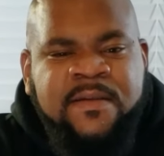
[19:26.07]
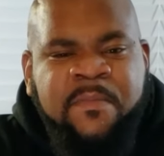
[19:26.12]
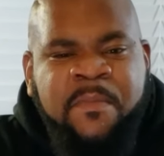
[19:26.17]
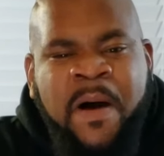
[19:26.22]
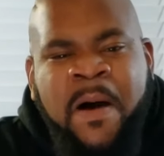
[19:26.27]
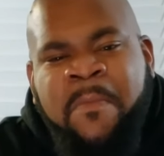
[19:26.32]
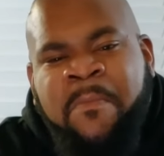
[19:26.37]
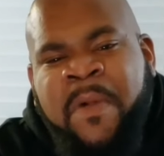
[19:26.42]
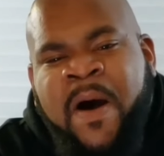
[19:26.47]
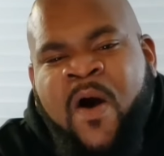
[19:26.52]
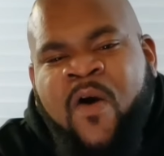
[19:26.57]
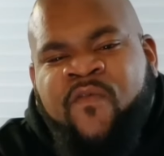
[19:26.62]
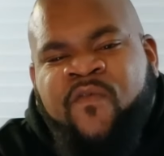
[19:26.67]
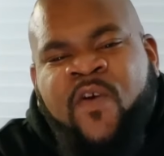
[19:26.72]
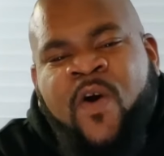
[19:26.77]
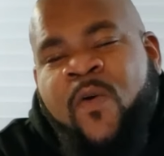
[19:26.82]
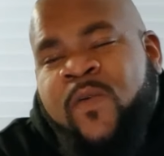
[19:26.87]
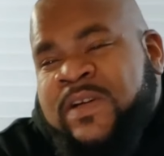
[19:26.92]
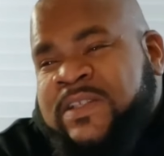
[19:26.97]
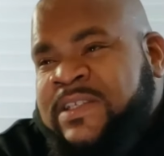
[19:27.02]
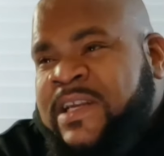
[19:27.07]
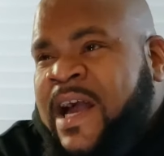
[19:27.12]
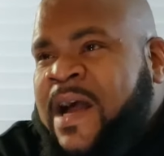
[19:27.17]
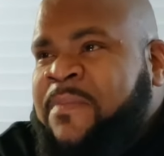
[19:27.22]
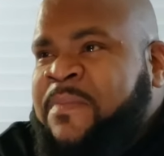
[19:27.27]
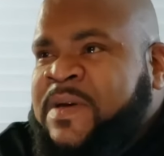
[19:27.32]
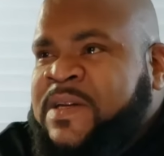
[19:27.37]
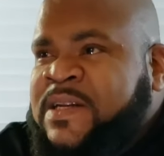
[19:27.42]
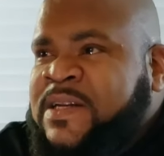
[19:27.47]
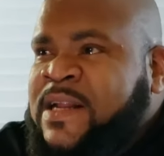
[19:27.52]
my mouth always
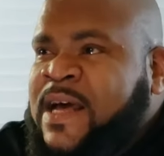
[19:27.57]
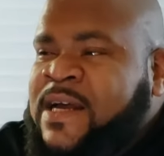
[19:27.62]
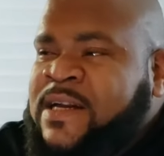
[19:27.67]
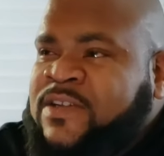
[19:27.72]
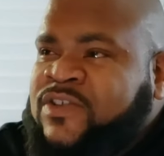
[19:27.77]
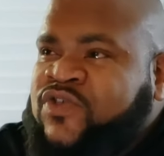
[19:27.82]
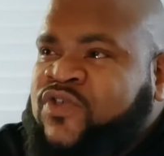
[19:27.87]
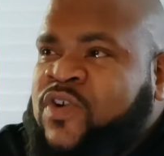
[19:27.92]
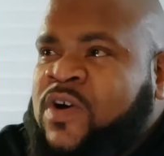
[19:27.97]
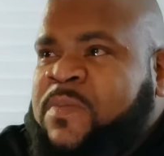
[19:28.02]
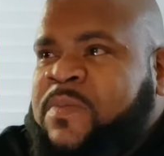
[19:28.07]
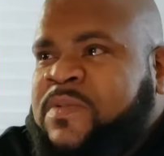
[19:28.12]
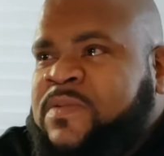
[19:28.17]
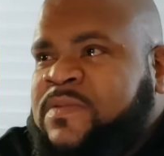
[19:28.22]
got me in a lot of trouble.